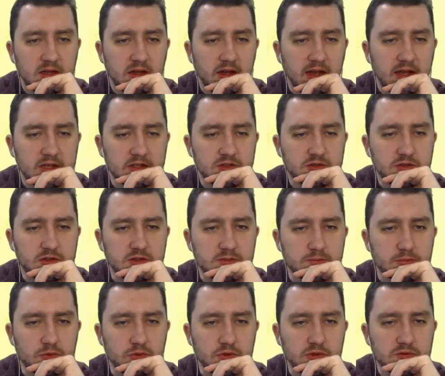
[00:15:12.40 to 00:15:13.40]
Entry
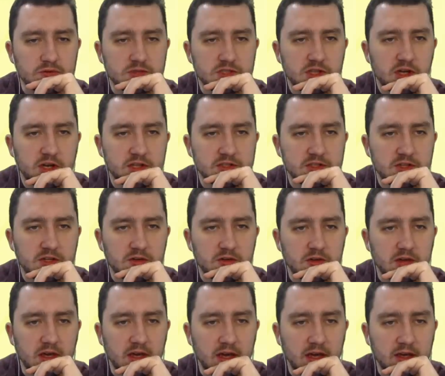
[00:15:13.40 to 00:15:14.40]
and borders. Returning to the
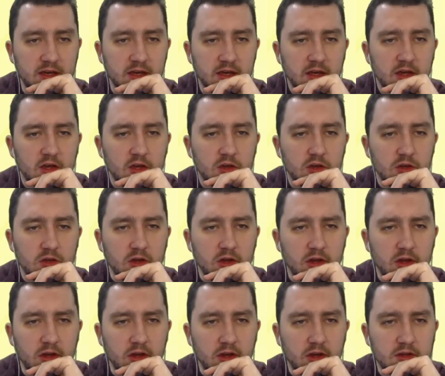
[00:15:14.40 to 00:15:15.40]

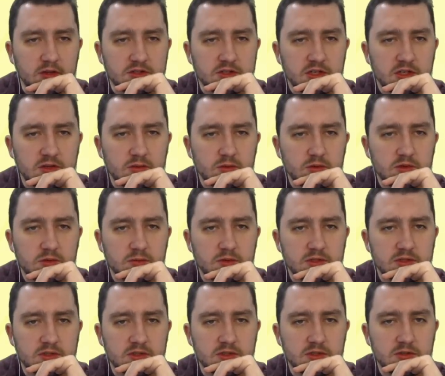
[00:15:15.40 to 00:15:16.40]
UK. Check what you
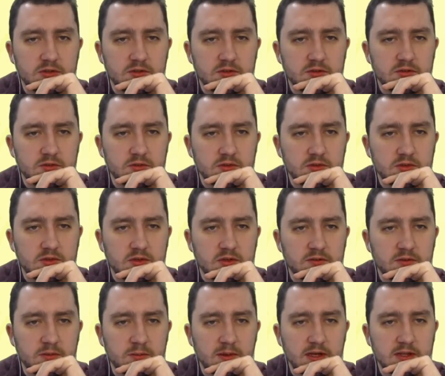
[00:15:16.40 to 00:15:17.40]
must do
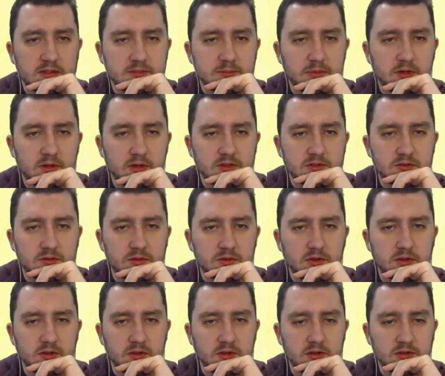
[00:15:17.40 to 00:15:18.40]
if you plan to pass through
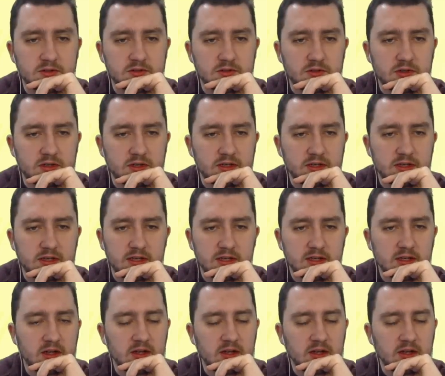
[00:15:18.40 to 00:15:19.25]
another country.